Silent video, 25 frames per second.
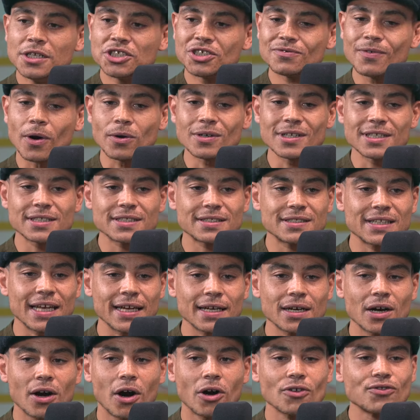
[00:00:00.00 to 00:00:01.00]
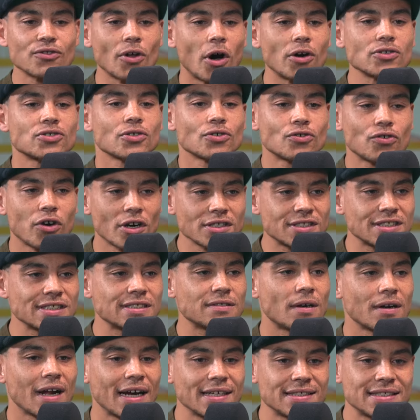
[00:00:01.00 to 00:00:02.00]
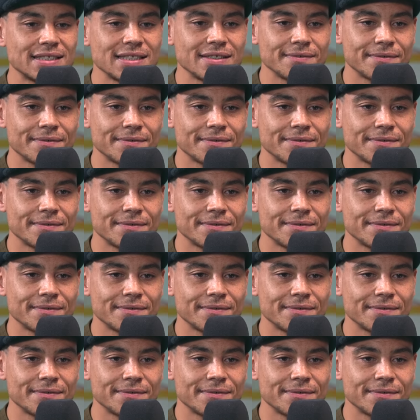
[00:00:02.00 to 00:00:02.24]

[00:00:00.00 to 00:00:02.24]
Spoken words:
She wrote this thing called Noughts and Crosses on ITV.